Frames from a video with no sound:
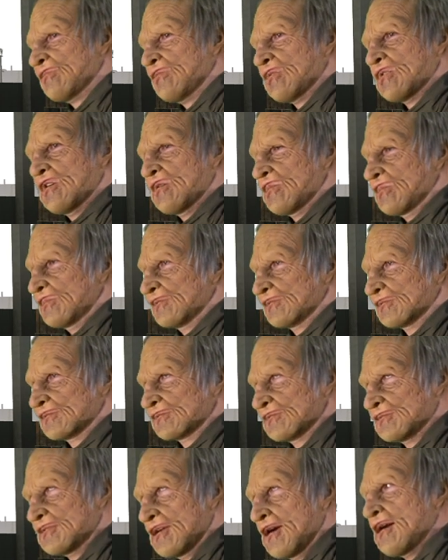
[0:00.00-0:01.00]
four was
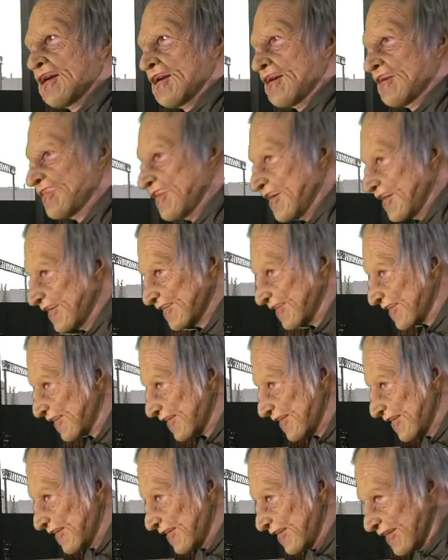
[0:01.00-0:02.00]
garbage.
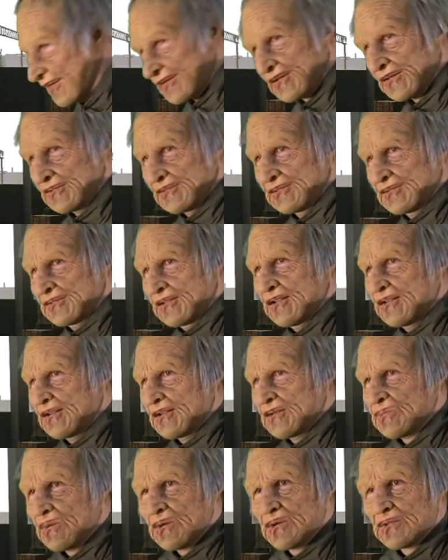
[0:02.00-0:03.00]
You couldn't
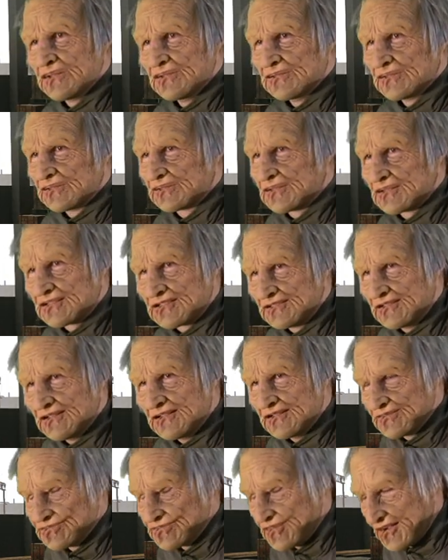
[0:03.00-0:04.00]
carry more than
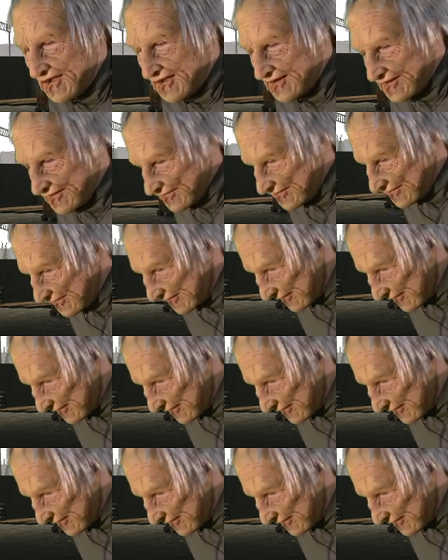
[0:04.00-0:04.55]
sixteen pounds,